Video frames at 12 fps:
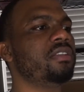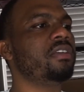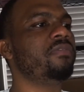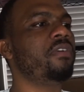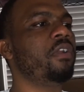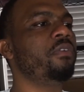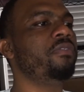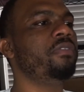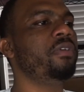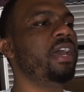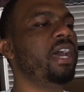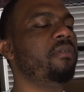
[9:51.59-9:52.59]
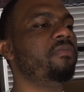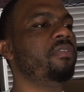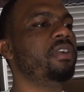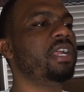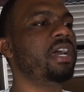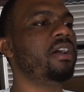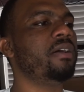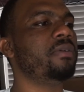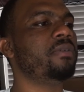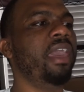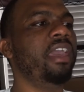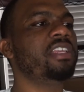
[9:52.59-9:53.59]
the photo review app for
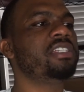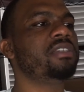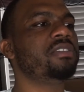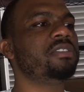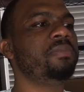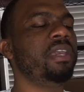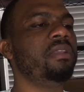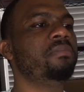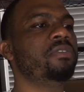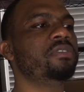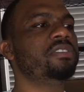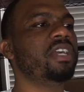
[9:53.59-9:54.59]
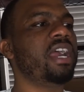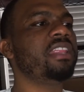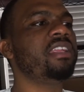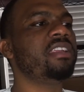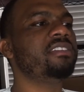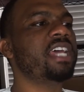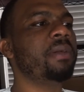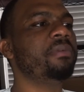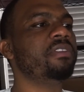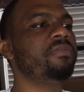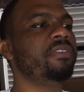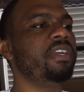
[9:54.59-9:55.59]
now. Page speed booster, I think this app
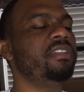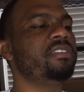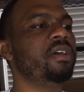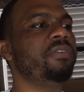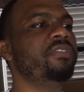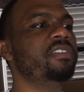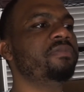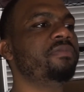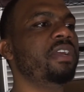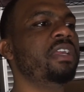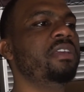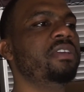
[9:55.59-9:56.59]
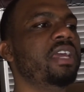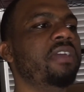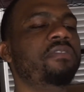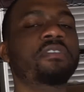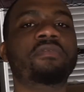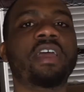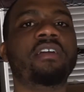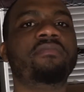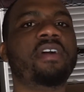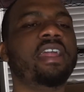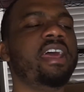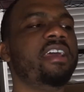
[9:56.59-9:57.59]
is free, so if it's free, if you
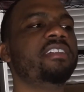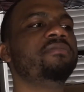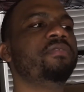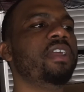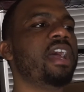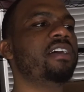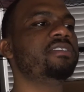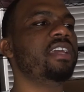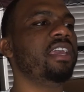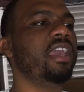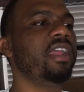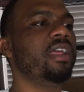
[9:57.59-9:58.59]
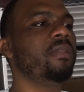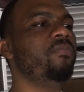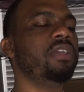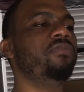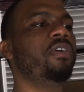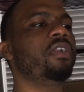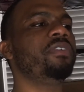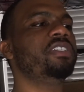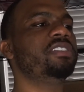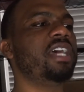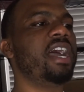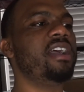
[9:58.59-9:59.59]
verify that it is free, I'll say get it. Photo
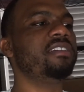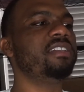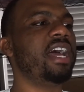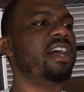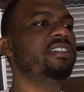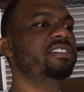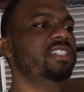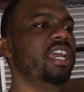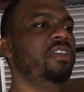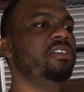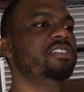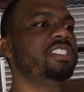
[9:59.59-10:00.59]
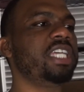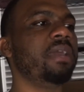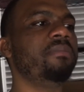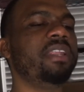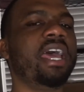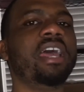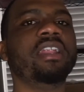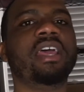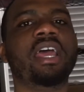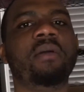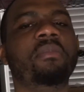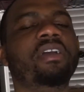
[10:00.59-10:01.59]
resize, I'll say you could skip that
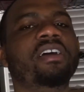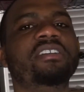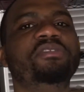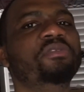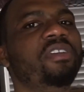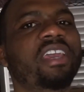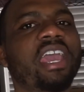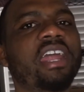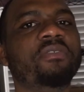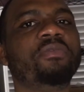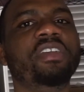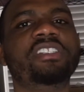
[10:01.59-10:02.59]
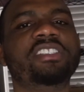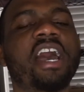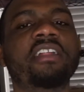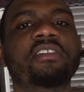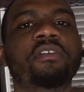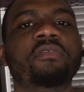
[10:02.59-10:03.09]
because you can resize your